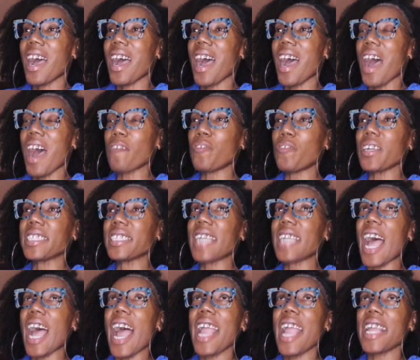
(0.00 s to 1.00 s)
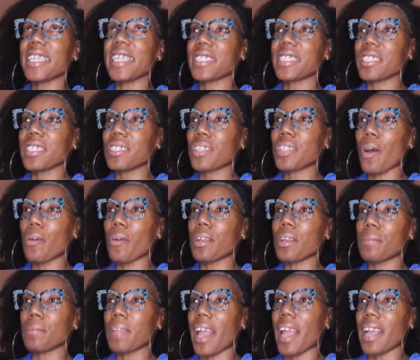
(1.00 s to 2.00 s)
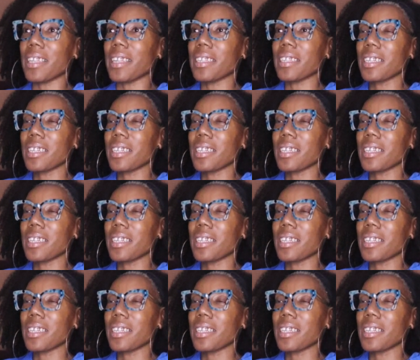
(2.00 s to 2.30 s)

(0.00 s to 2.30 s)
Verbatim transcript: I forgot Haesten told him that.